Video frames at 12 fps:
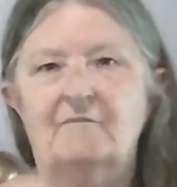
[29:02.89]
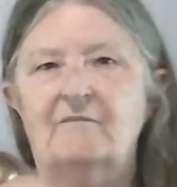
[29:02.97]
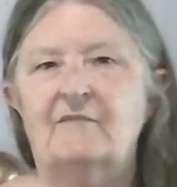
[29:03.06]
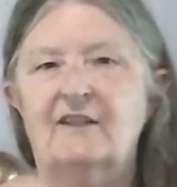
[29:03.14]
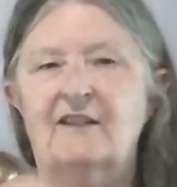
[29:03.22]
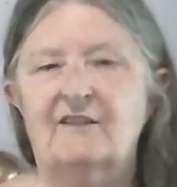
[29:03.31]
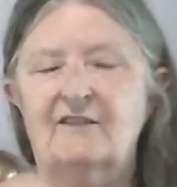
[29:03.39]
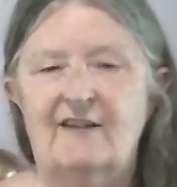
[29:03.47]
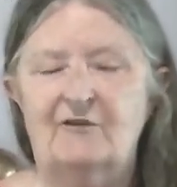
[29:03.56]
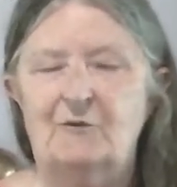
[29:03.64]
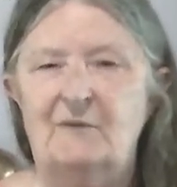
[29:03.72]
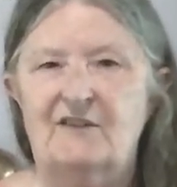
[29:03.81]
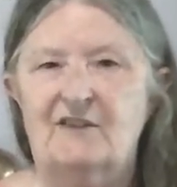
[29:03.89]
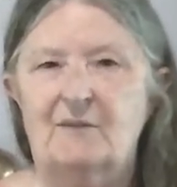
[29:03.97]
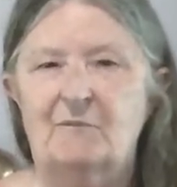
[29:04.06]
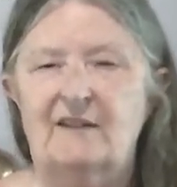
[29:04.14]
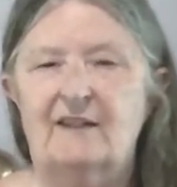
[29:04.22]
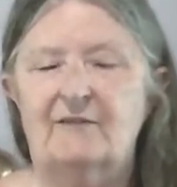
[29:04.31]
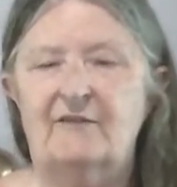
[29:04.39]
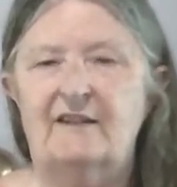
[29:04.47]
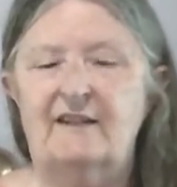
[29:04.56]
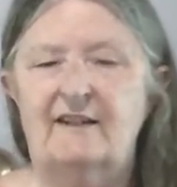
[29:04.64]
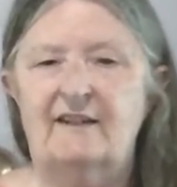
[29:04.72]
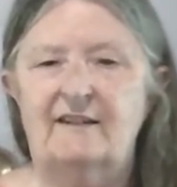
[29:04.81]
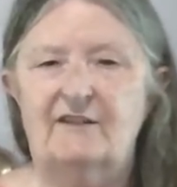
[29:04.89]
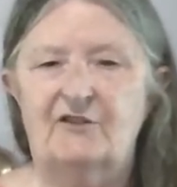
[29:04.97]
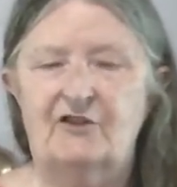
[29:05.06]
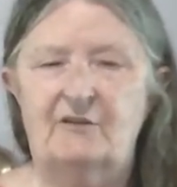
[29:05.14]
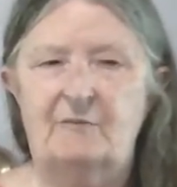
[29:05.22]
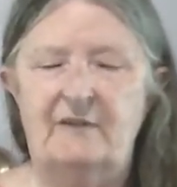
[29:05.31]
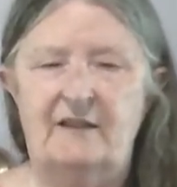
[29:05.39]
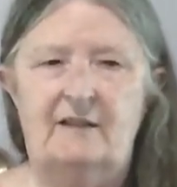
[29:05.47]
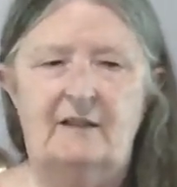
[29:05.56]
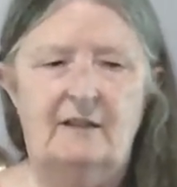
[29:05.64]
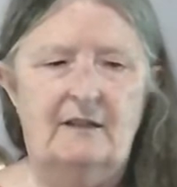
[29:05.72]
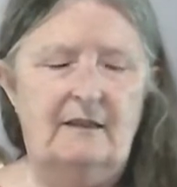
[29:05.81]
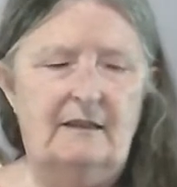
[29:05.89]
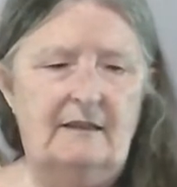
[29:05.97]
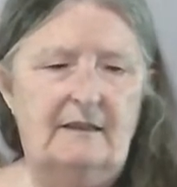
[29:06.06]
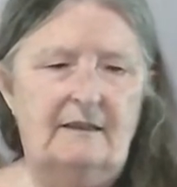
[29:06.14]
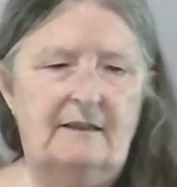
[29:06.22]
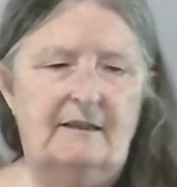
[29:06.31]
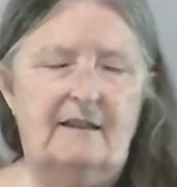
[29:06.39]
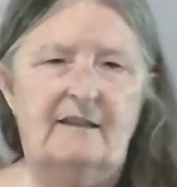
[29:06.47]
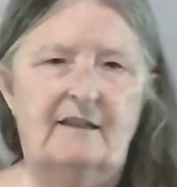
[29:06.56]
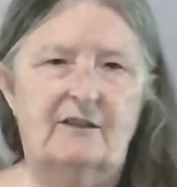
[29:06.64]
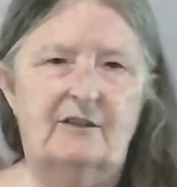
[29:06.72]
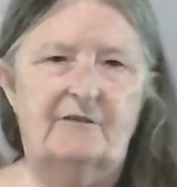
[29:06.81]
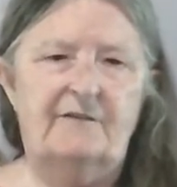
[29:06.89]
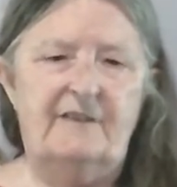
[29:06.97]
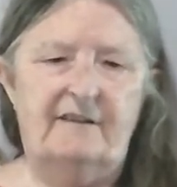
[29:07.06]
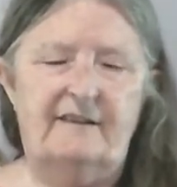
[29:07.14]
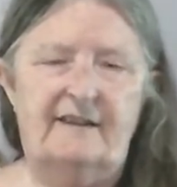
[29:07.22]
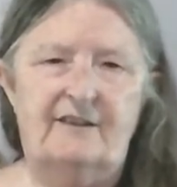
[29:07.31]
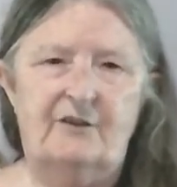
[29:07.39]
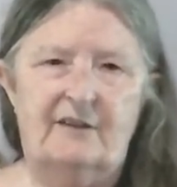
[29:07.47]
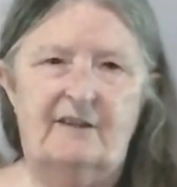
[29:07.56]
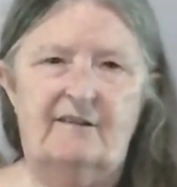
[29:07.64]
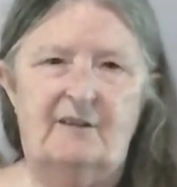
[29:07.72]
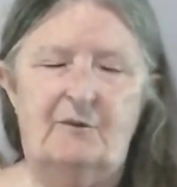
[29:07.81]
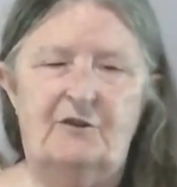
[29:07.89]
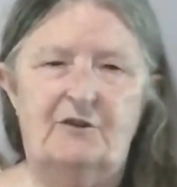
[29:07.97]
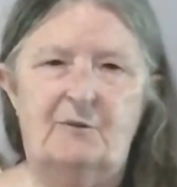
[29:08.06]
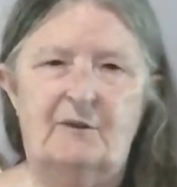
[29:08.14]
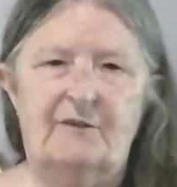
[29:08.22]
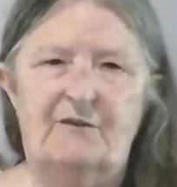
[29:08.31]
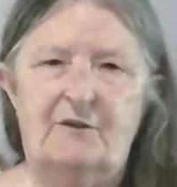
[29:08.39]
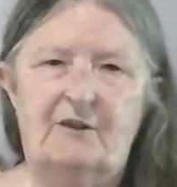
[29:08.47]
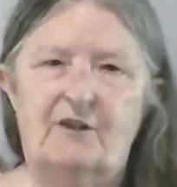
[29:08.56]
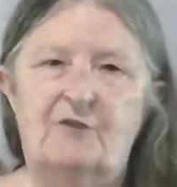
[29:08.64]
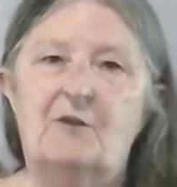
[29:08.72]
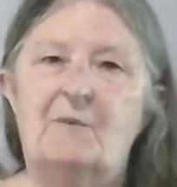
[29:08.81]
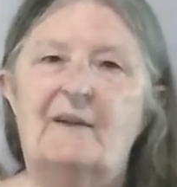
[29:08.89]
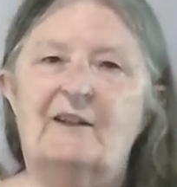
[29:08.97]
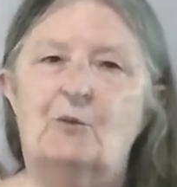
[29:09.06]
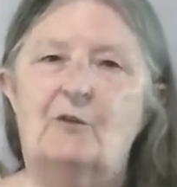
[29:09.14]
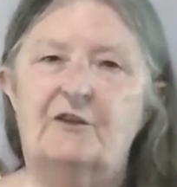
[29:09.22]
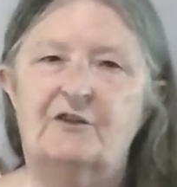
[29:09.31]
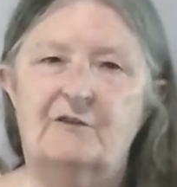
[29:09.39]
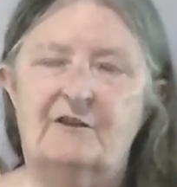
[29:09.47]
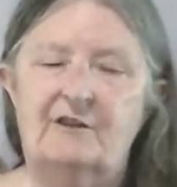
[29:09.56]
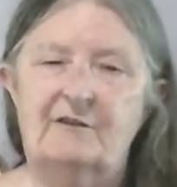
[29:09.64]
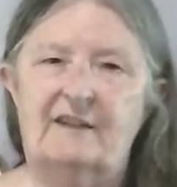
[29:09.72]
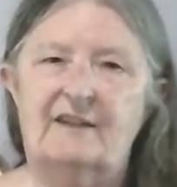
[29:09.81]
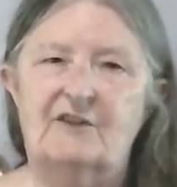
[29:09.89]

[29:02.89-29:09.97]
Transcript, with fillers: It doesn't have to be something every day. It should be an inner feeling that you carry with you wherever you go, no matter what you're doing.